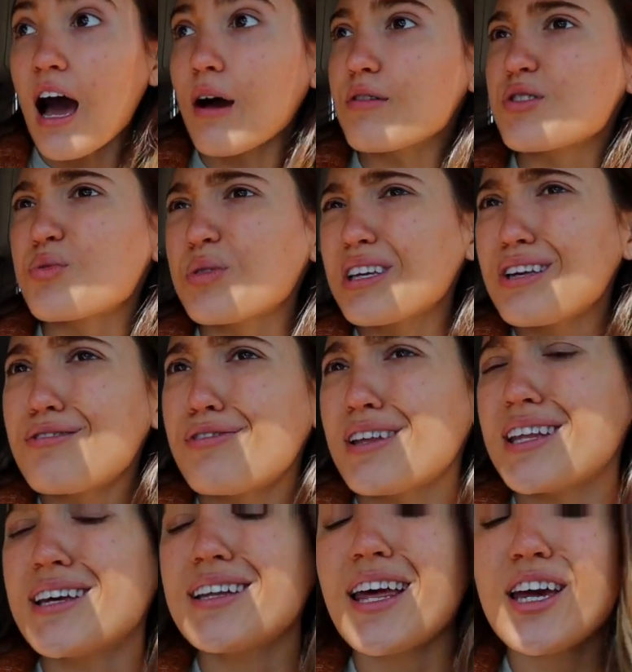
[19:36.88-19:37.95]
I was really
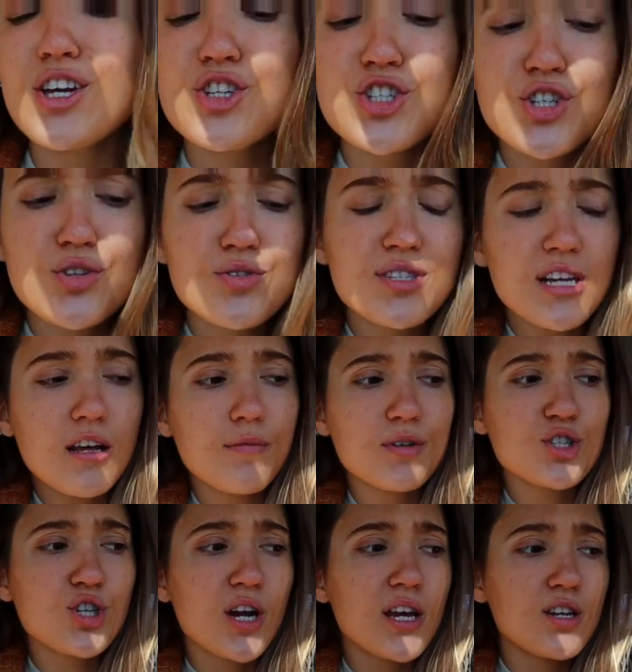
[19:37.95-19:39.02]
feeling like a juice, and I've
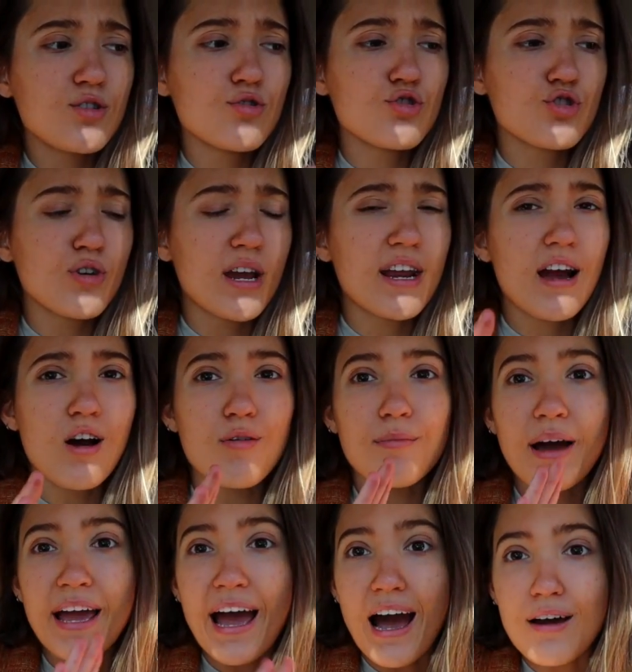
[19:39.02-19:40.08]
been trying to trade out
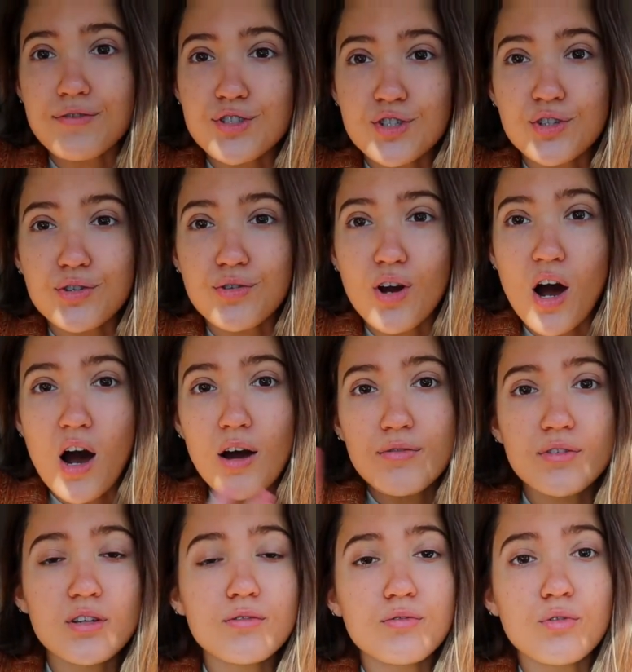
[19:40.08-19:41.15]
my afternoon
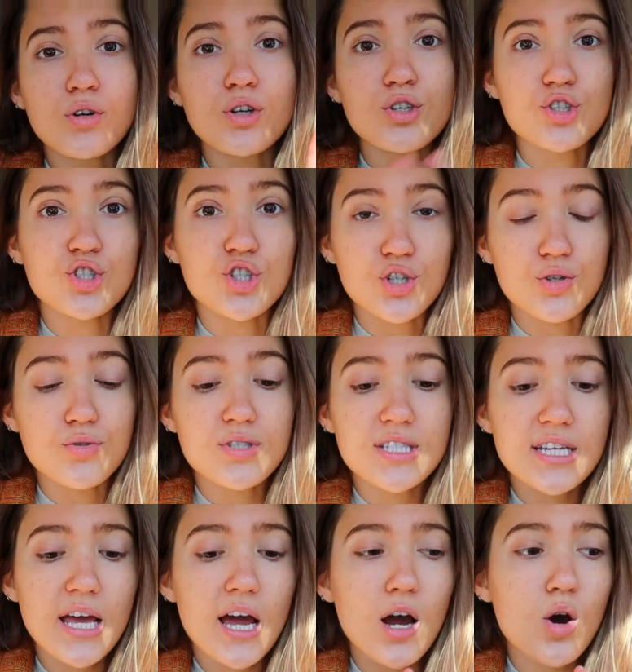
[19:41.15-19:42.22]
coffee for
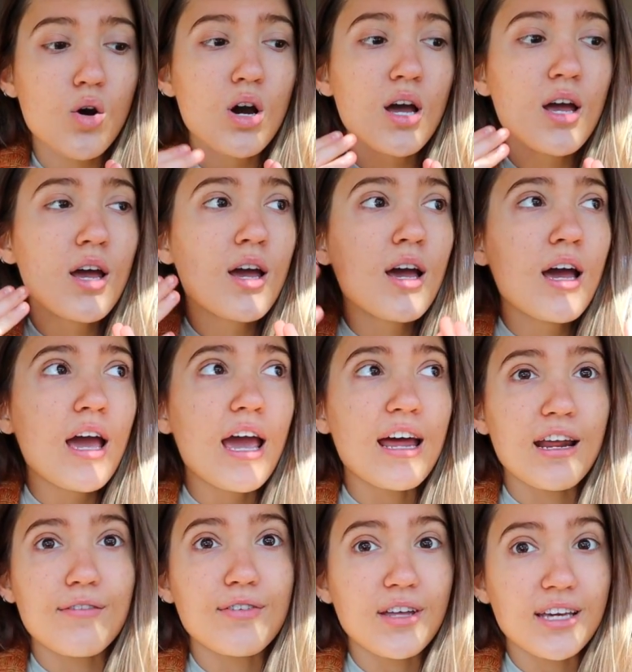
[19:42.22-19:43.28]
juice now.
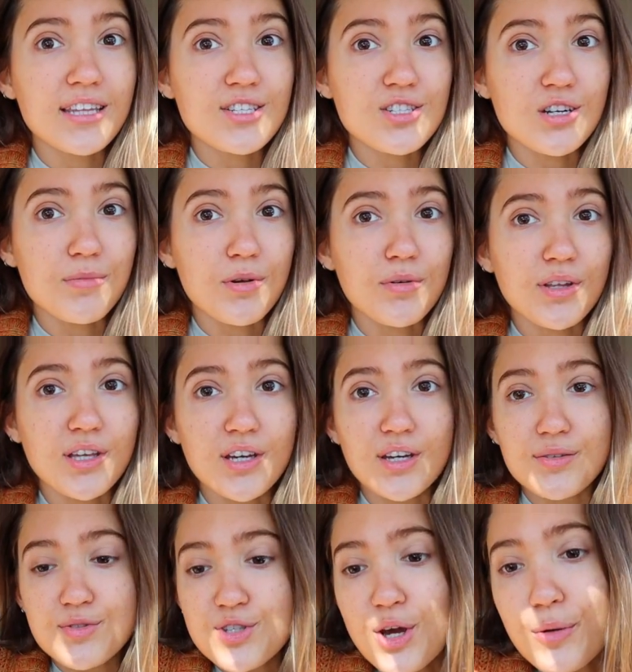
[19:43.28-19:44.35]
And I feel like these are gonna be really
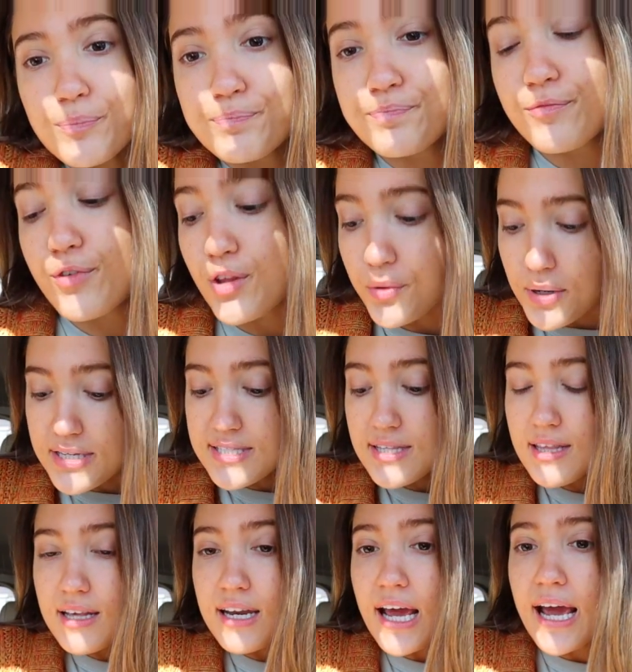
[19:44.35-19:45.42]
good. So for the rest
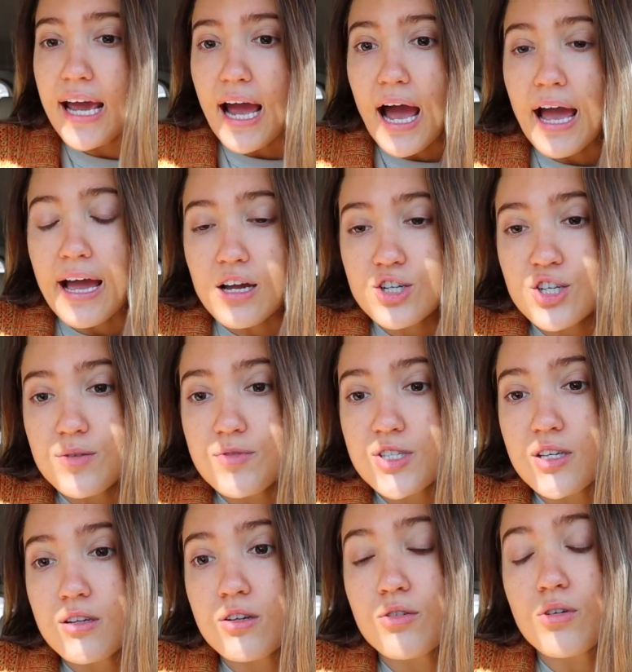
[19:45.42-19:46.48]
of the day, I actually am
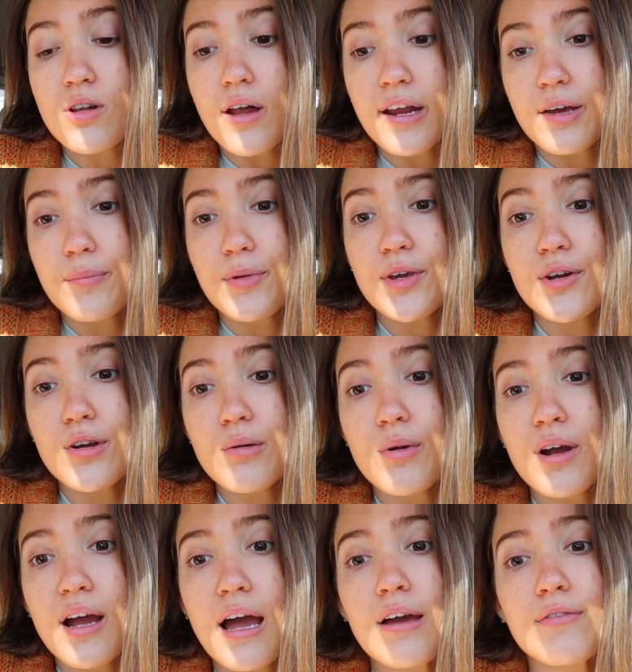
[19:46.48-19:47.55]
just gonna do a lot of computer
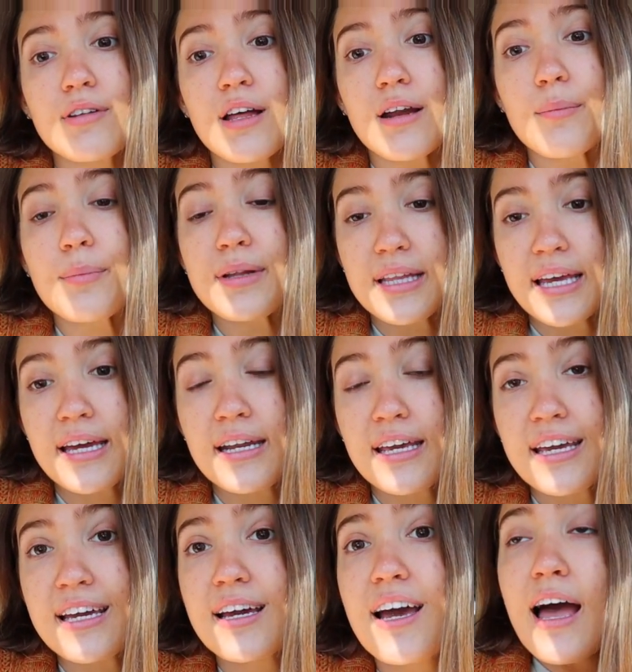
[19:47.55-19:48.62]
work. I have a lot of
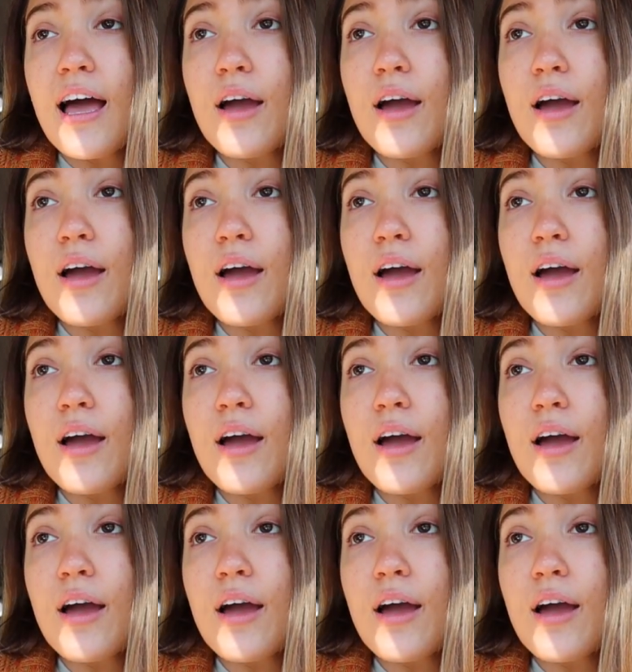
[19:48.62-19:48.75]
planning.